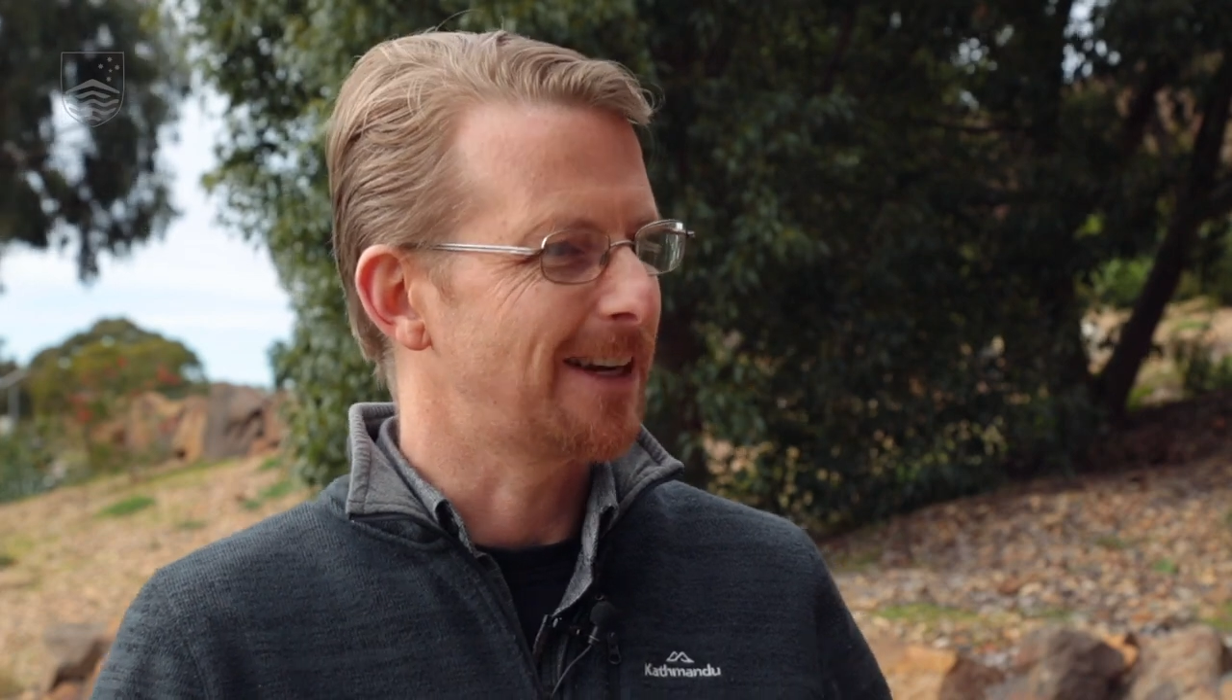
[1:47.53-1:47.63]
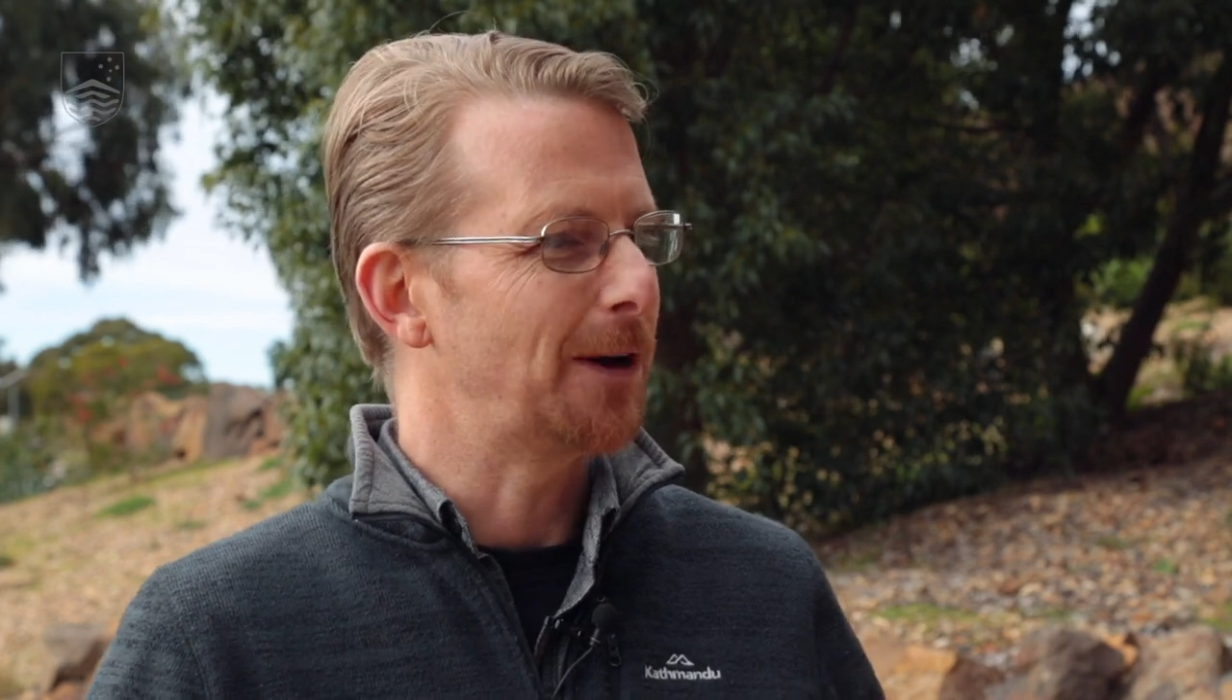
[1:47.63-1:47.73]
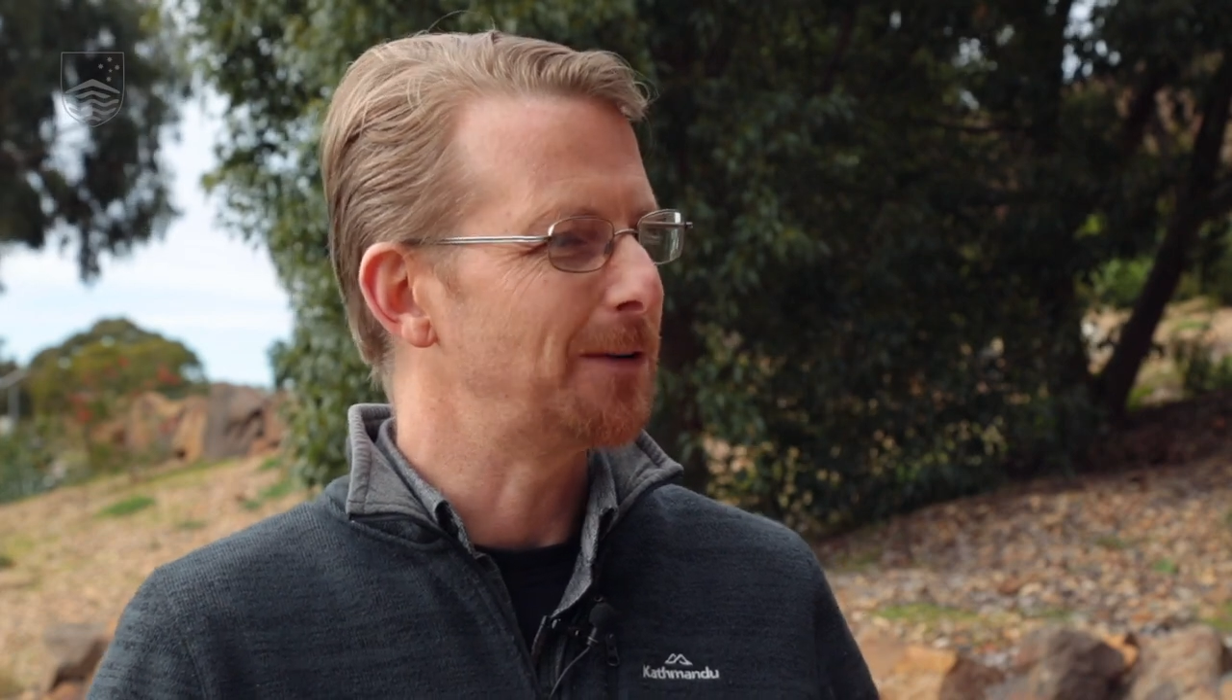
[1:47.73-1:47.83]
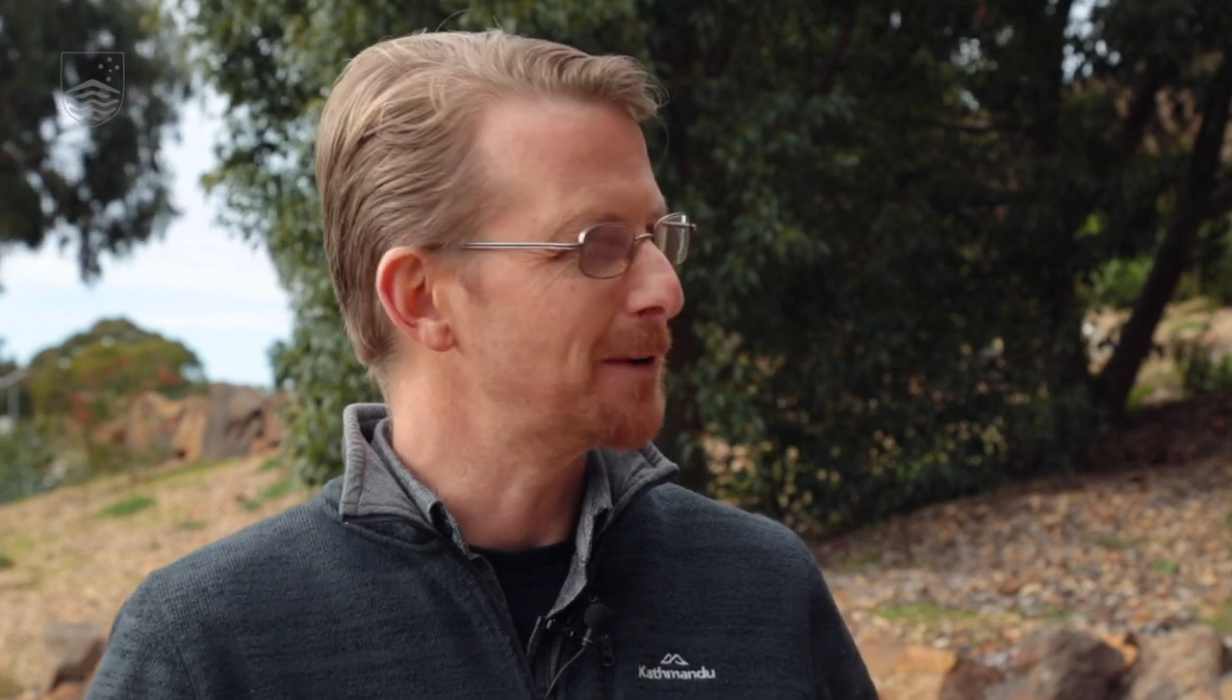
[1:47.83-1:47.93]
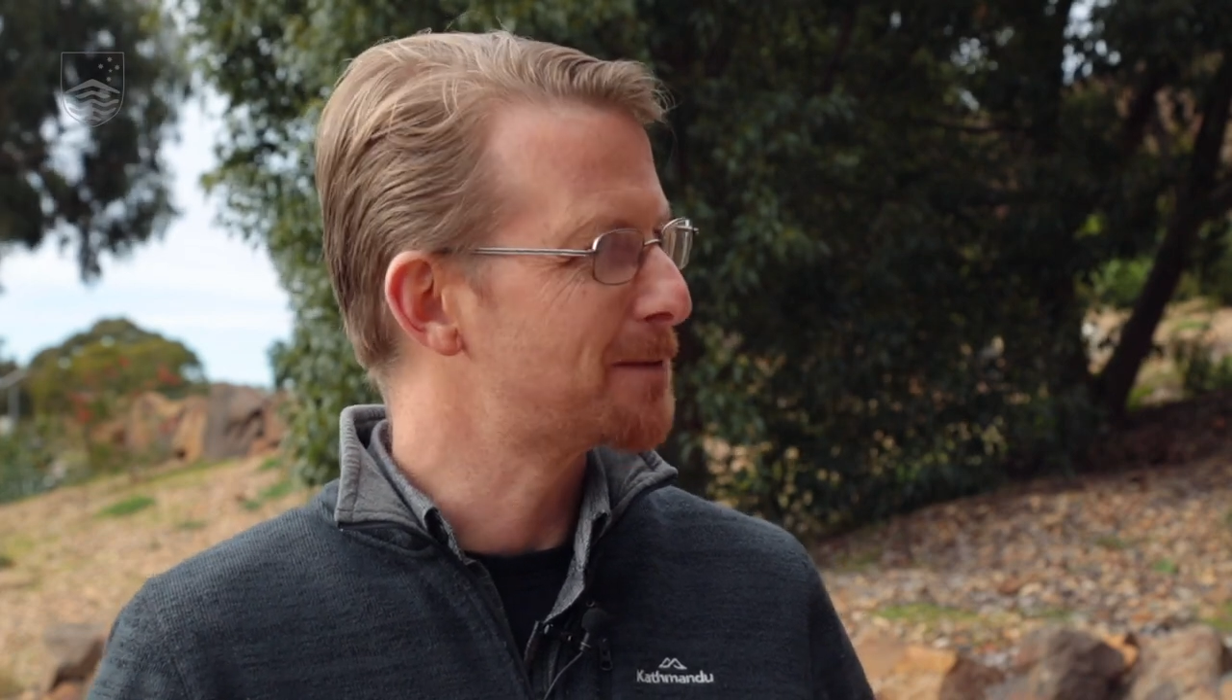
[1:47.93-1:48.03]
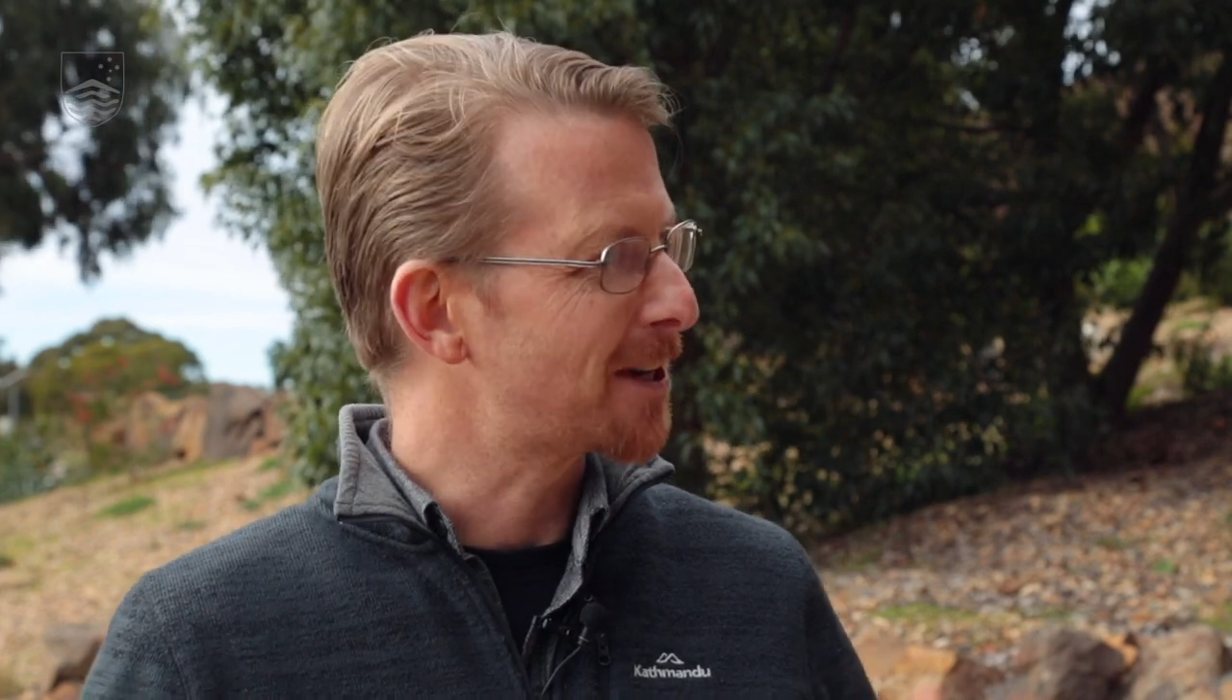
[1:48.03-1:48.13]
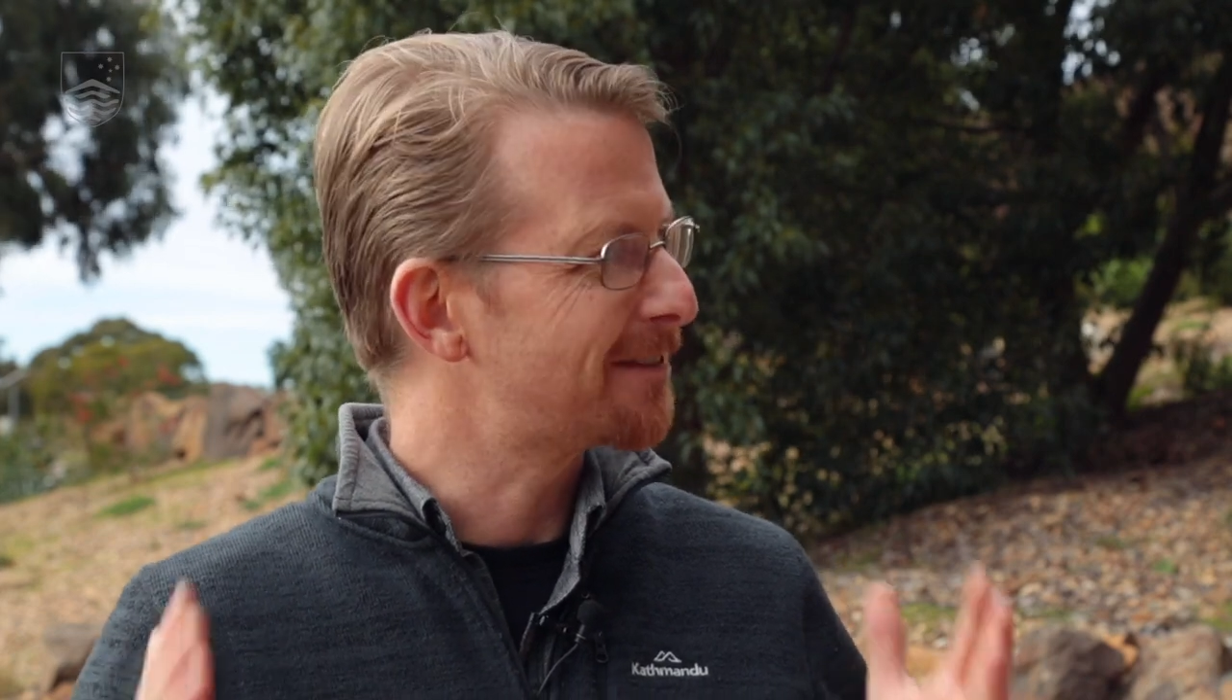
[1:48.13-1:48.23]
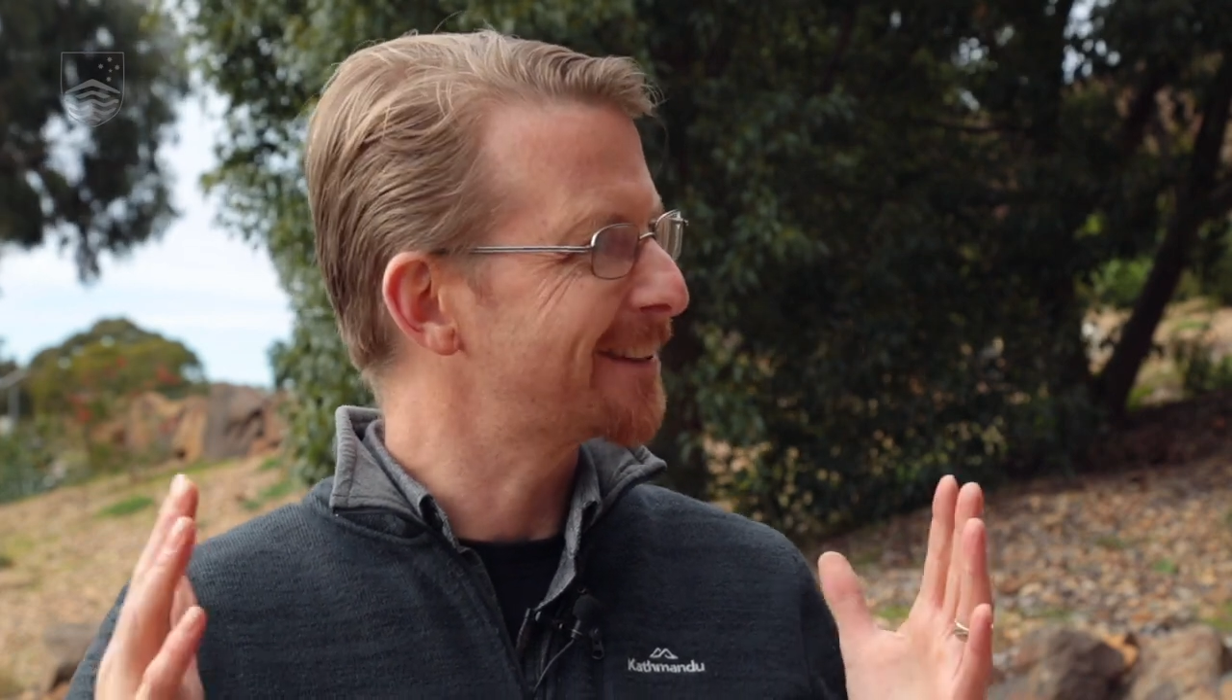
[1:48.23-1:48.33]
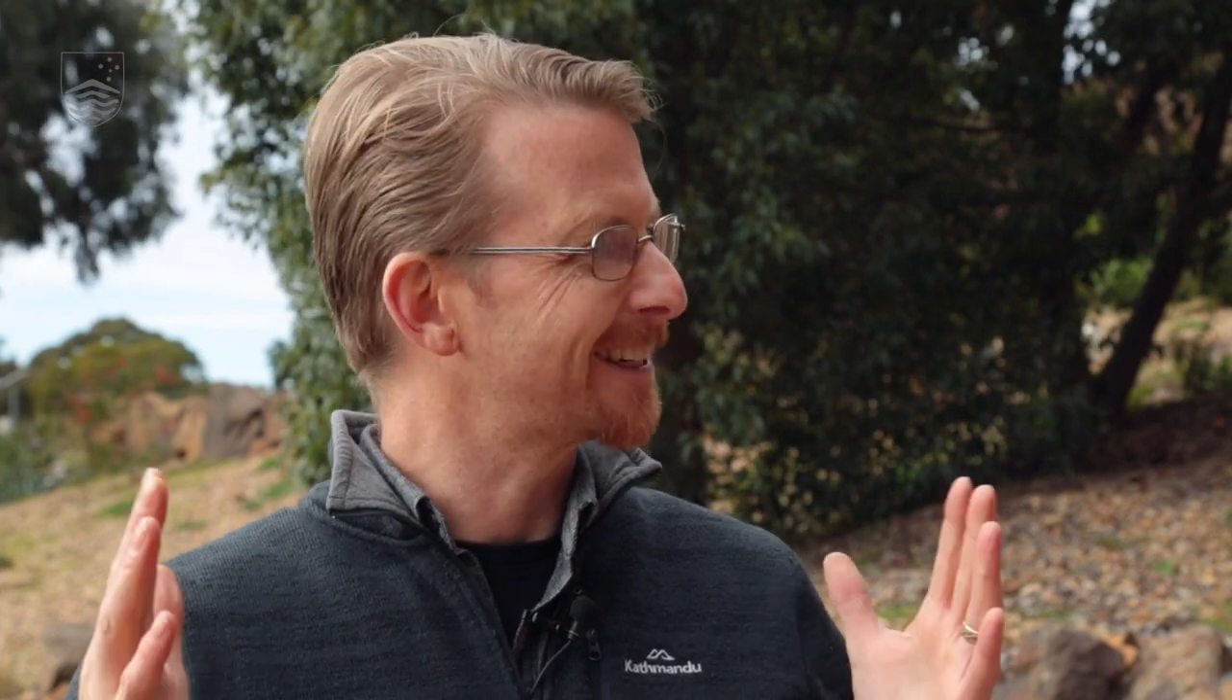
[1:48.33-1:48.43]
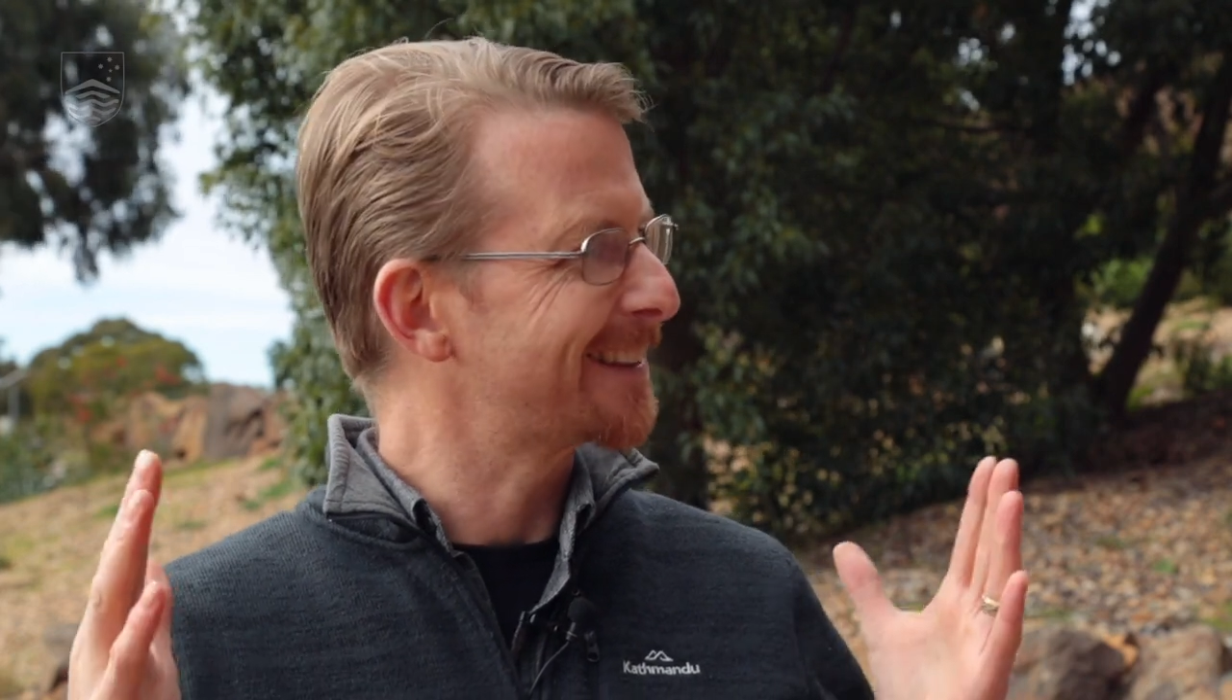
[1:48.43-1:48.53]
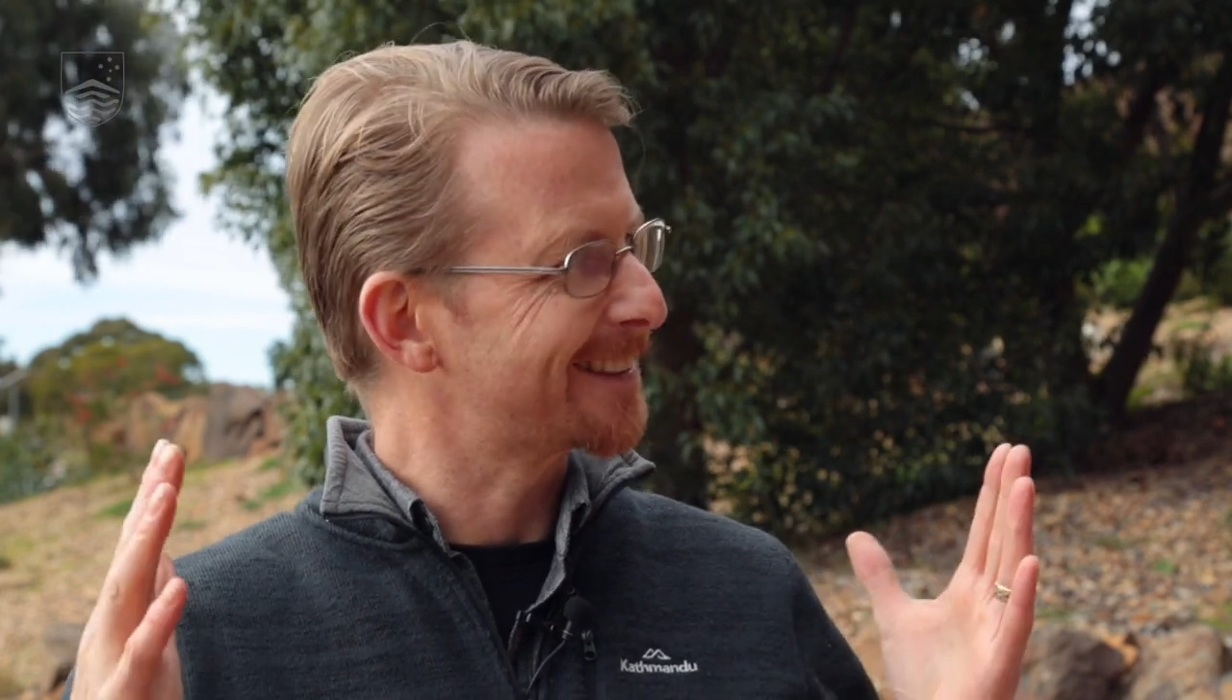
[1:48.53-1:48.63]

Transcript: out observing